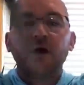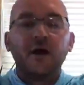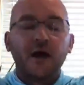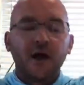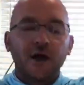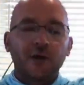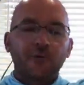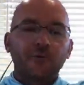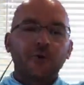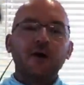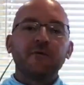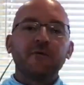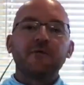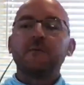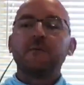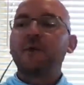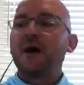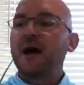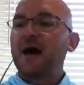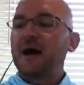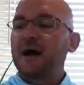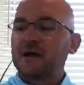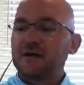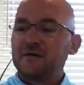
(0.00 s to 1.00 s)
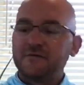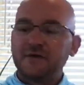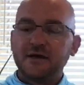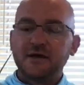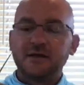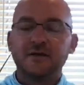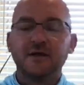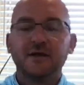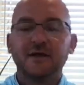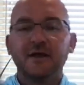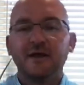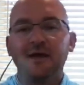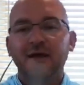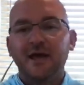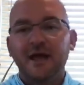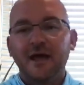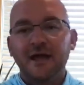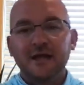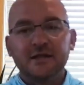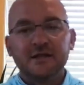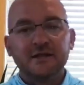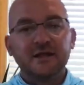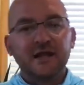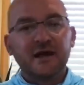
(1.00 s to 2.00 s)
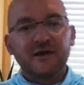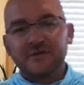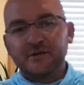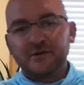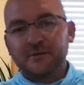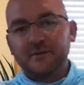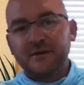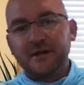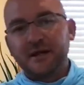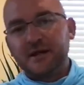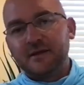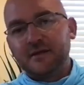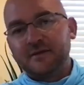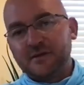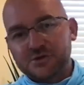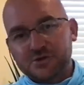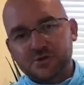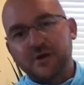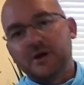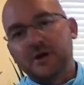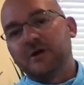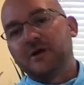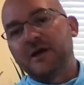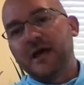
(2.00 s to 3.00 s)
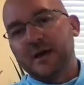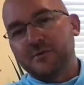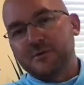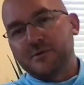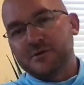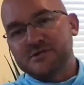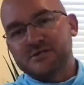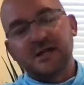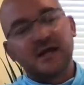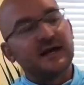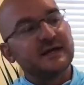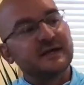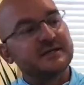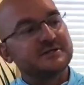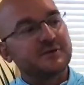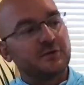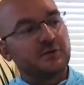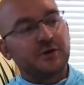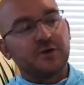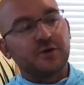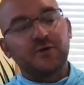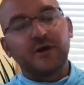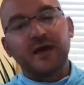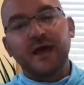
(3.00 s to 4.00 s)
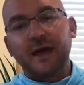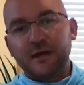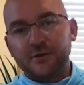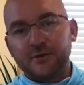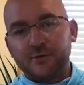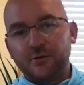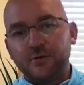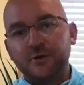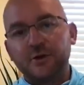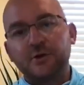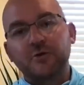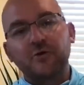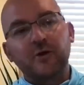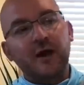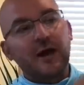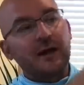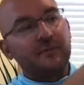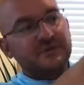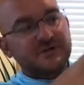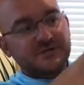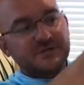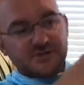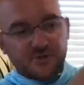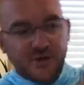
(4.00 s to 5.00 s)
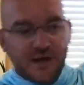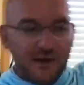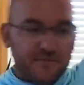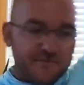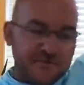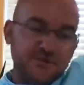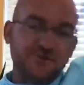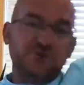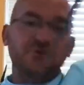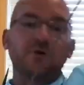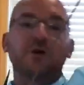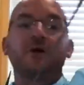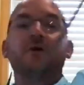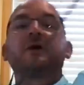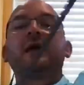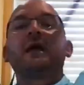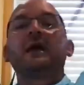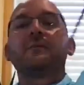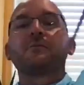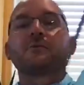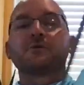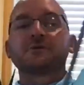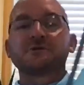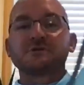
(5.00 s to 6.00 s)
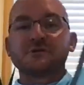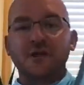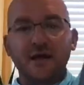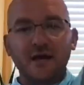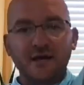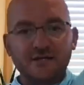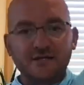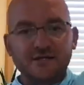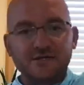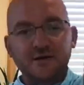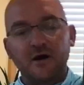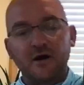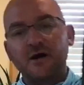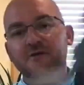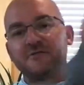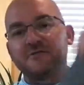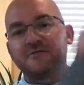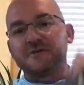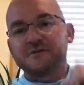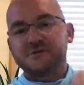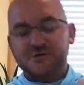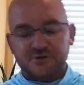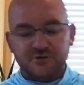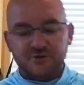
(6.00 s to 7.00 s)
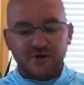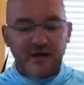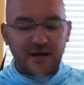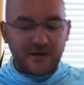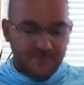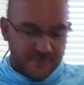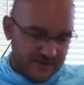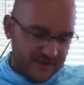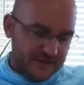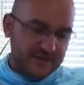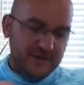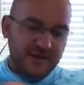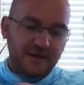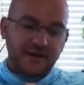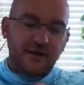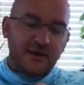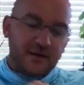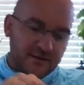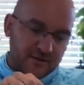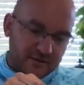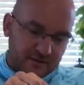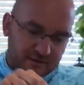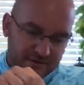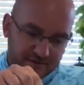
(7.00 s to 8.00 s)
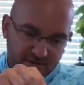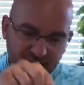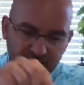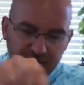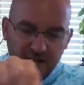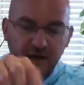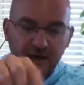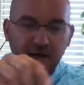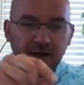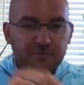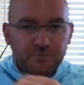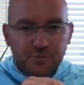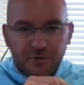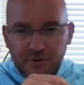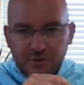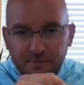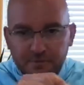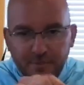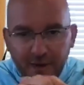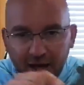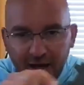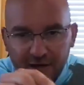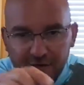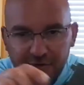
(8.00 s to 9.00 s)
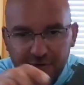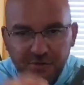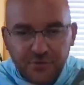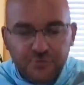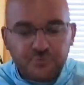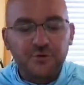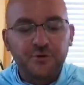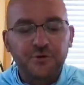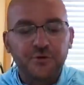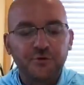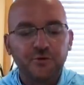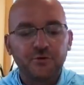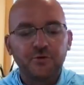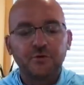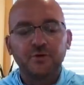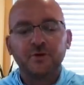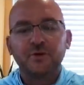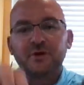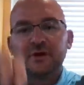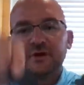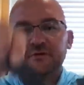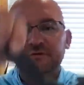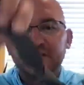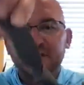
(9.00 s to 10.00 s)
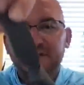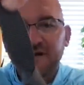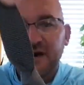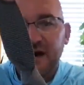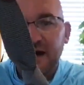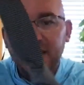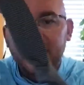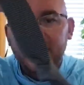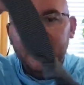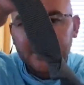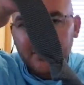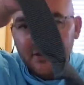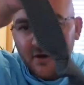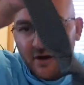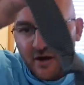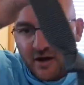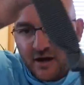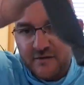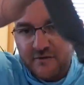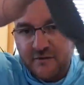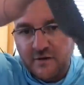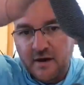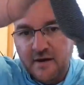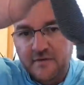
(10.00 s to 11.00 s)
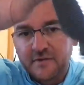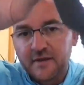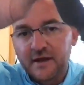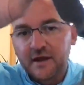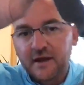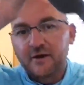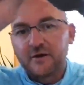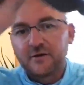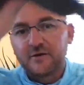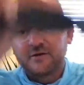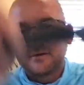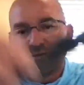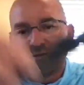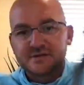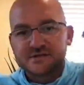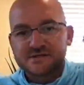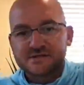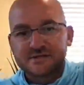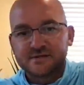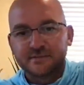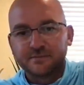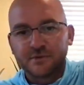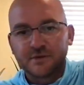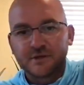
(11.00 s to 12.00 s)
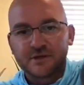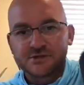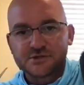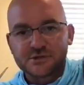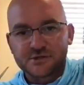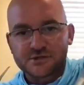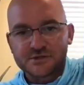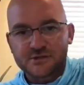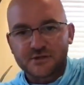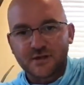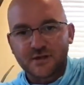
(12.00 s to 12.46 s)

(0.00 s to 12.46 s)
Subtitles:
around the back of it, and inevitably the trail camera slides out of your hand, or you grab the strap, the trail camera slides off the strap, and then you gotta put it back through. If you tie a knot on there, it simply just